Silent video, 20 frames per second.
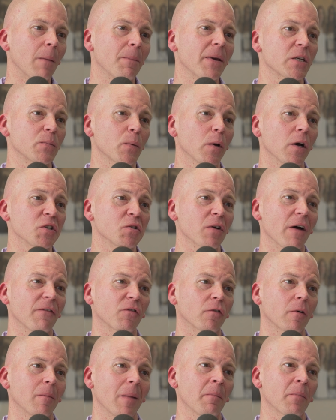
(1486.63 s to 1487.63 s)
Because we also
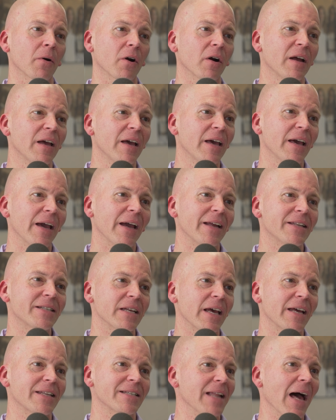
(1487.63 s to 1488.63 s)
have to remember,
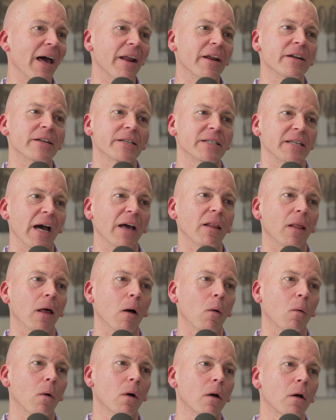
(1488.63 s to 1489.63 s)
it's not in a silo.